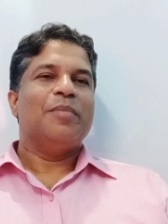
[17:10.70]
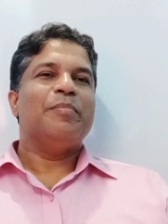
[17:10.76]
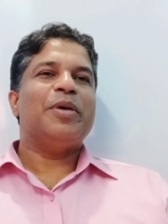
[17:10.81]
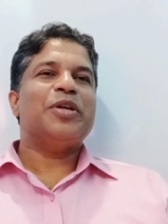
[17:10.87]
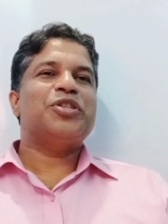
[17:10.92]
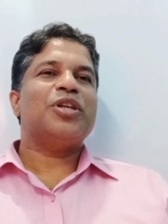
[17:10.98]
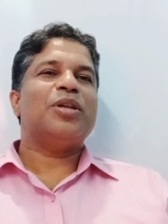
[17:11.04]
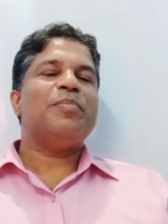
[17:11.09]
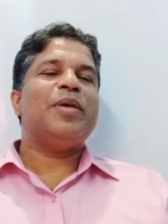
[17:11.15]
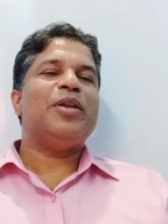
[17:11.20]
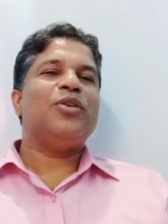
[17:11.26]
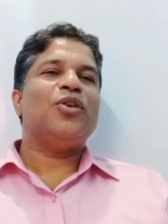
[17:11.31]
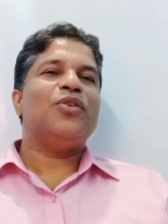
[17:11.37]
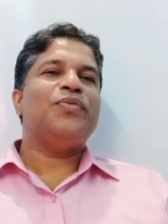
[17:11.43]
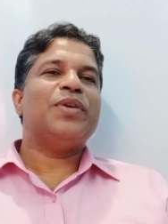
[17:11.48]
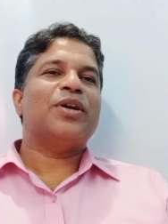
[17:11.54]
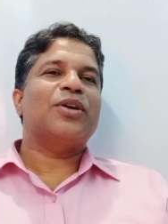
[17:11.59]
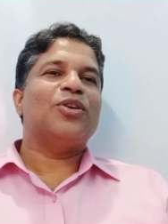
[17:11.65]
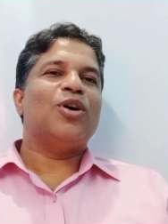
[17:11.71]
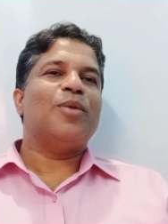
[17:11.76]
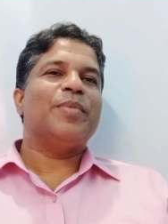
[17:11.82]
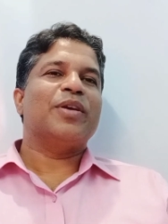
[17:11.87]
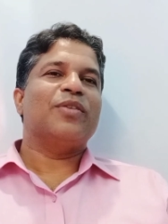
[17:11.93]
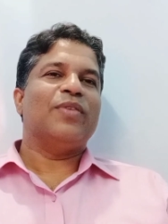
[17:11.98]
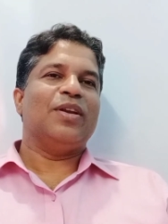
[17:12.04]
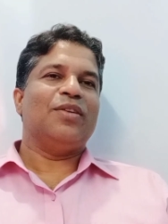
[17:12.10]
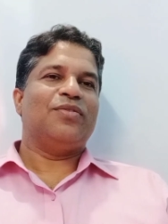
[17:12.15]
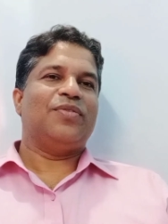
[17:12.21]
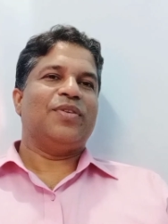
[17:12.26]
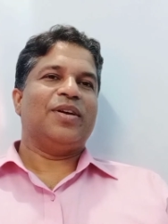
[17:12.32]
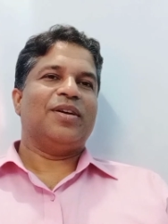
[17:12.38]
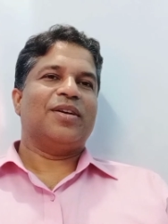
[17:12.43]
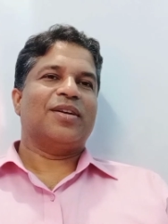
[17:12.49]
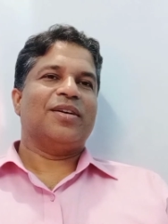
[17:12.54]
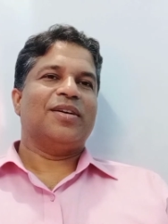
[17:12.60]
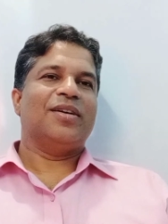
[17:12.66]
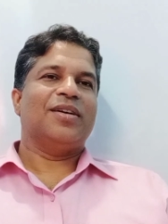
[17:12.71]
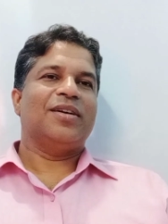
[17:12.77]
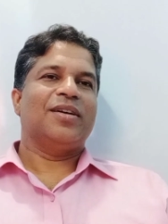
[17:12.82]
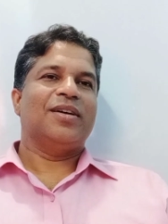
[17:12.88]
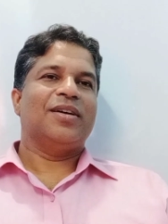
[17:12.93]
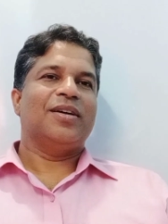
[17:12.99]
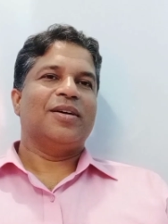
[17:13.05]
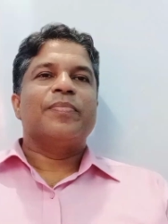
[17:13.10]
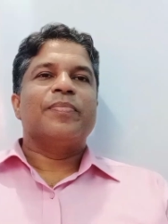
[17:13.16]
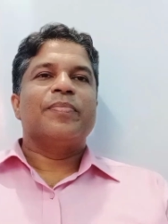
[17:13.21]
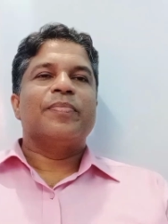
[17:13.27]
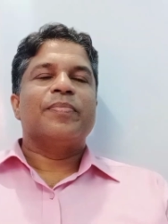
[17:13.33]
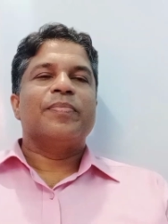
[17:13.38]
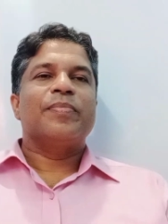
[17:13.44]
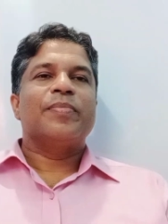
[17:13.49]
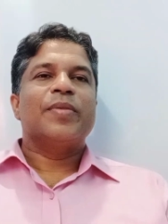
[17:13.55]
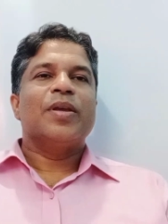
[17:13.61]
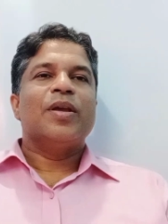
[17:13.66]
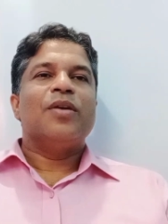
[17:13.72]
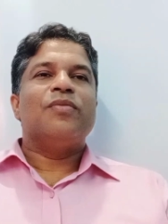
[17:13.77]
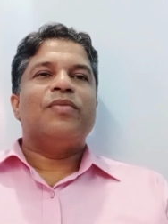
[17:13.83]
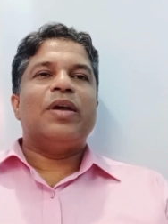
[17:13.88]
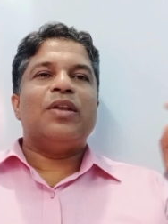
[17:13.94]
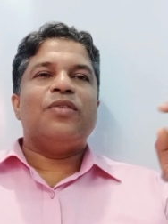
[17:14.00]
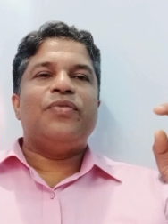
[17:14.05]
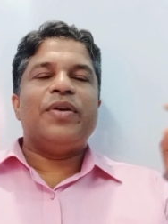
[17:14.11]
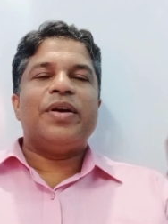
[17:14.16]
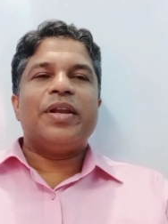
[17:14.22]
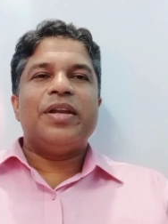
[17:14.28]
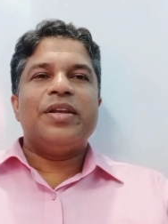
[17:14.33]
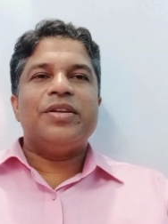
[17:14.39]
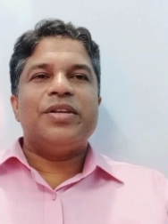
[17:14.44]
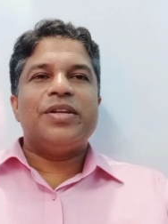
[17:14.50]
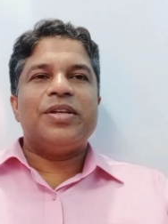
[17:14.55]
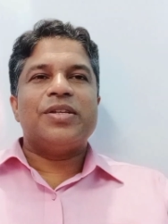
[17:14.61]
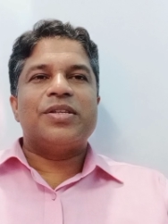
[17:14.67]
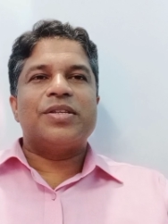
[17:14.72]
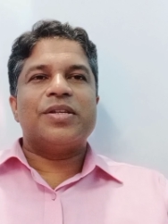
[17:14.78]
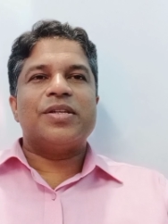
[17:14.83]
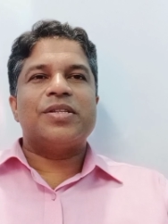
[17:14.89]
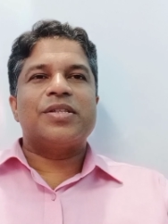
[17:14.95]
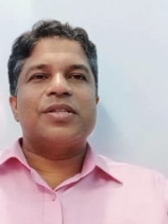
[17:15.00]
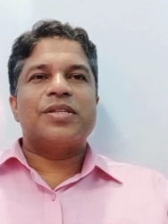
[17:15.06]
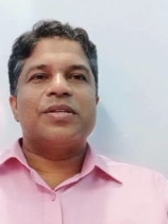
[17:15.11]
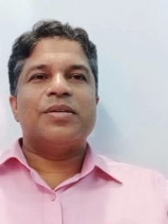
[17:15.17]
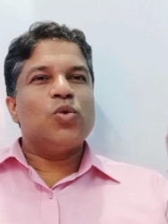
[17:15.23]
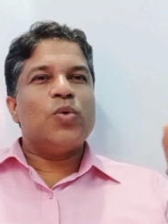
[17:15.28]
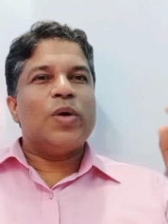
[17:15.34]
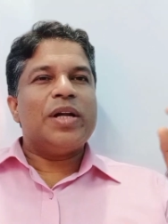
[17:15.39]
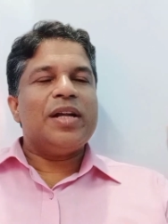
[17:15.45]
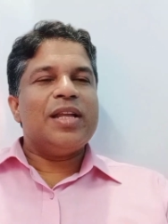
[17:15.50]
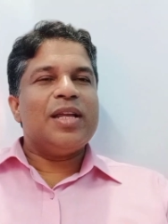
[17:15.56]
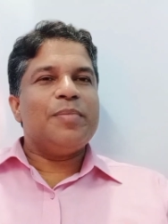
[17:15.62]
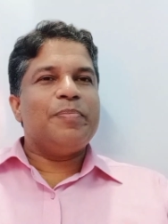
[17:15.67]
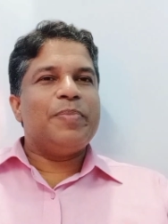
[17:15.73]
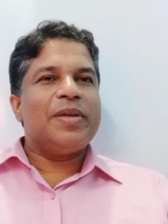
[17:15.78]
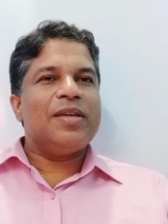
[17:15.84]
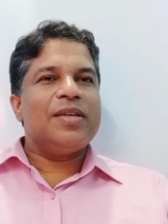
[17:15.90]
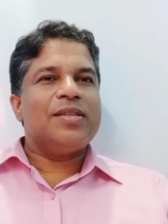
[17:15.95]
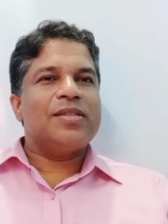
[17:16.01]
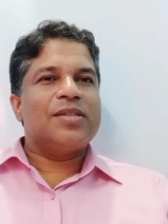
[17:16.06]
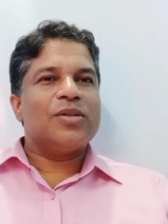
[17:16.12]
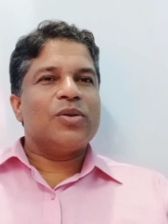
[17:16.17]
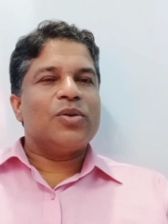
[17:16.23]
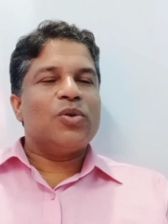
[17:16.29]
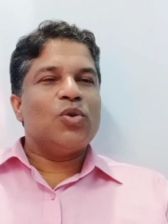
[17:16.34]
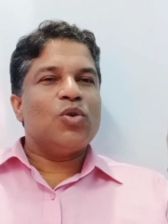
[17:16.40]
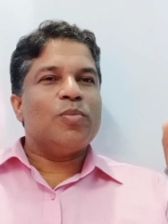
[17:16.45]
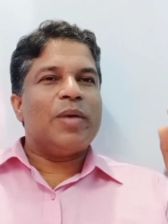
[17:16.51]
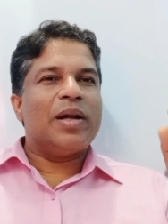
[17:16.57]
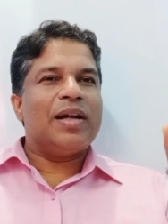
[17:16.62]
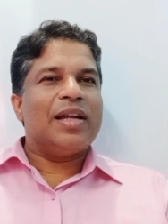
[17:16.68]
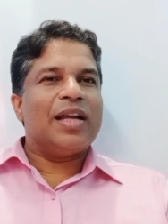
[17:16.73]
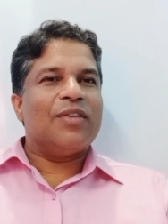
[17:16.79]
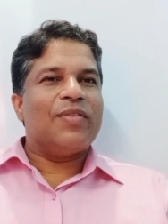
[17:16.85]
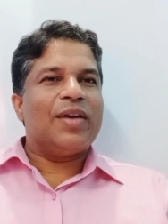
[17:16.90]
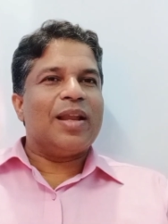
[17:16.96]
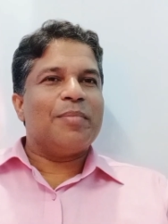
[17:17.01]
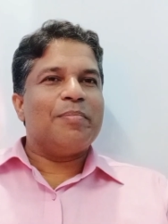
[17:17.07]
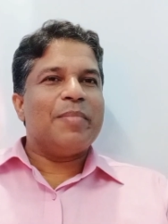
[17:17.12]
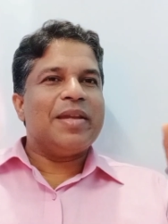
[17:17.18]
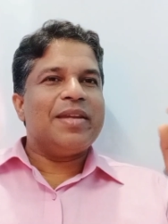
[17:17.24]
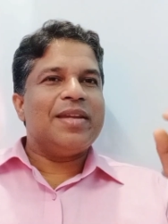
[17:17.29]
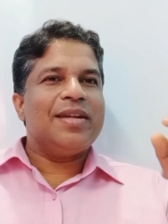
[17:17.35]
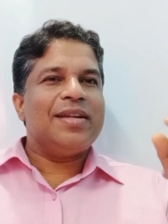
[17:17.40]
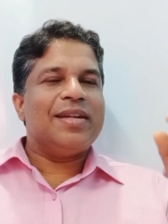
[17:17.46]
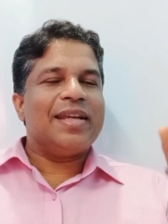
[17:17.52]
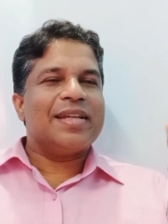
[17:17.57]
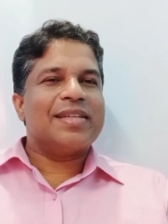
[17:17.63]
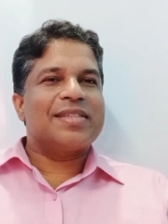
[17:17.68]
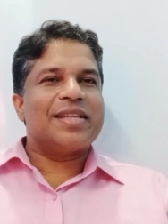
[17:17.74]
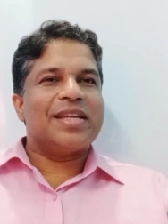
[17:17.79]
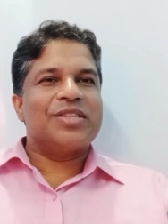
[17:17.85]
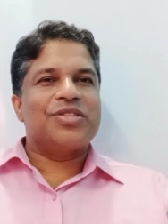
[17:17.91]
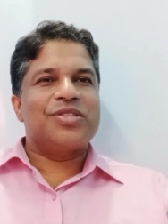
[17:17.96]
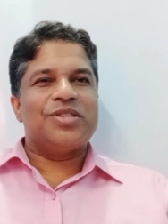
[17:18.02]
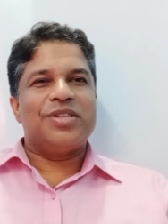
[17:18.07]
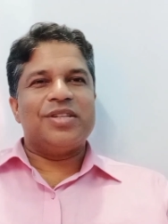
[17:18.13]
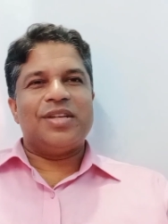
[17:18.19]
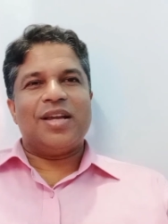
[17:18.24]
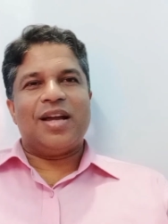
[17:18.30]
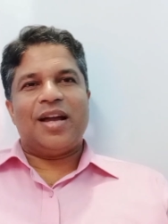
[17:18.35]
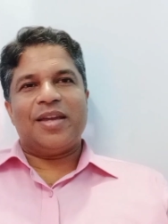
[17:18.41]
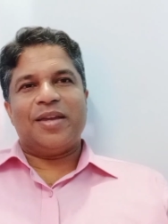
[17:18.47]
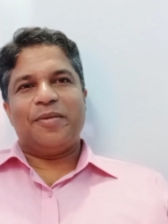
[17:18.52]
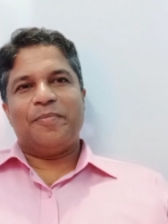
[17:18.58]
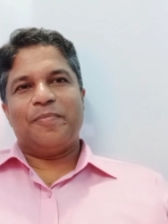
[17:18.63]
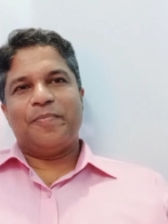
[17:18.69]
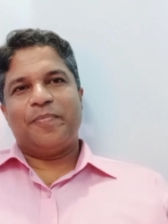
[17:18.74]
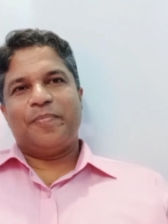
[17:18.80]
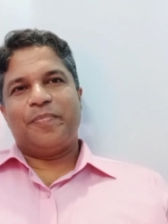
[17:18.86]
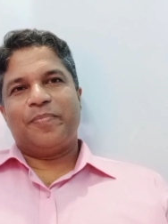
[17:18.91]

Measurement of economic welfare. Welfare indices, UNDP's Human Development Index, HDI.